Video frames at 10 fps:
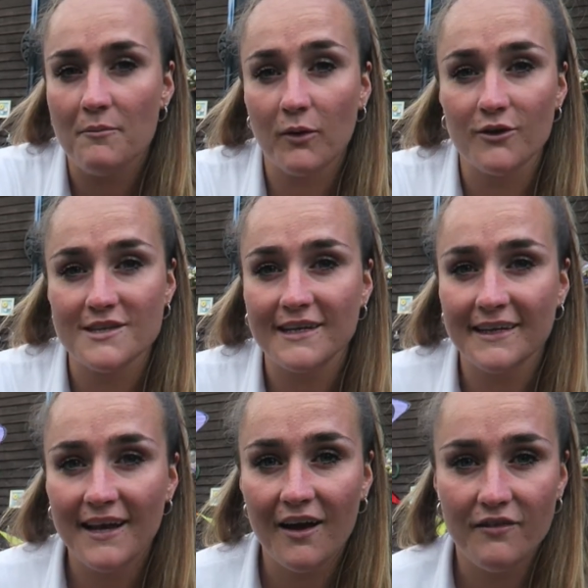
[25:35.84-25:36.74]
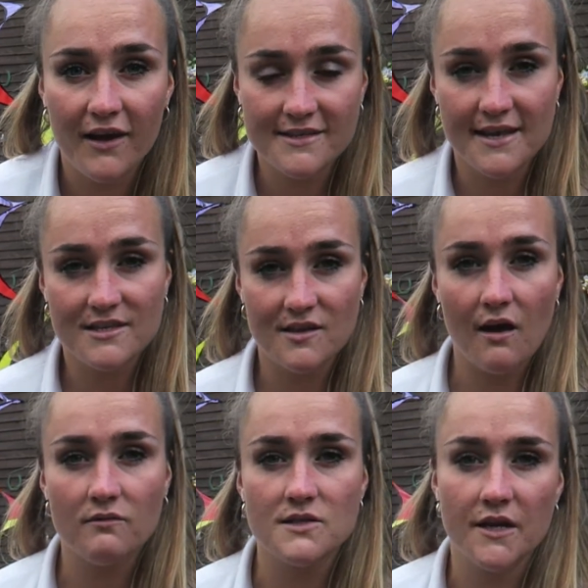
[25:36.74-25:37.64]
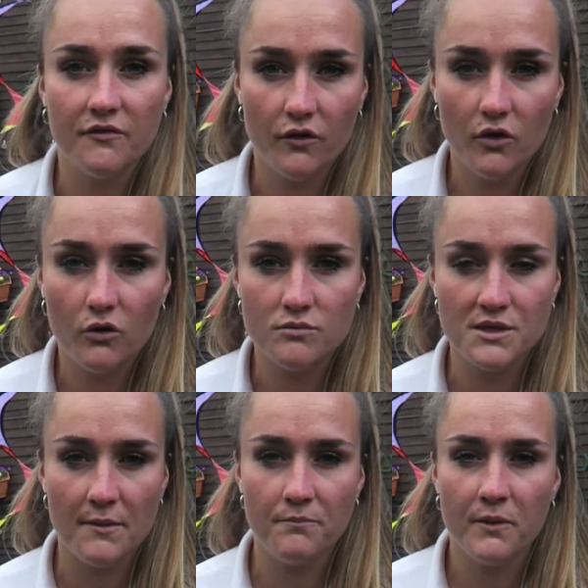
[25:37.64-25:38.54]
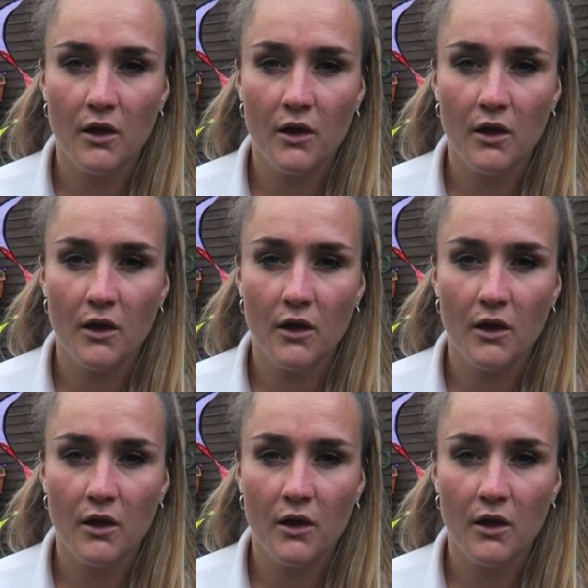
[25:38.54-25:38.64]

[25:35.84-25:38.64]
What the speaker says: because I didn't have access to obviously a full home gym.